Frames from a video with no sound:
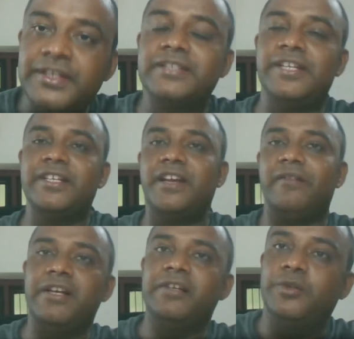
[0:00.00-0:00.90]
district
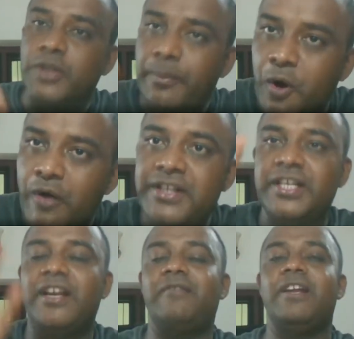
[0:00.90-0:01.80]
level, to the provincial
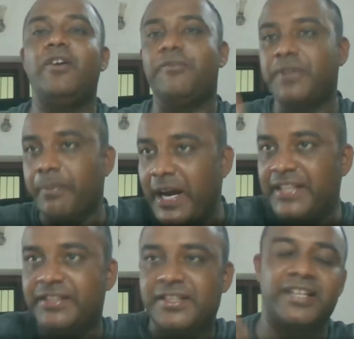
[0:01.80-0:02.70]
level of the party
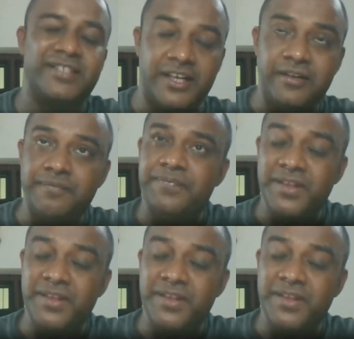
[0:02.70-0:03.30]
structure.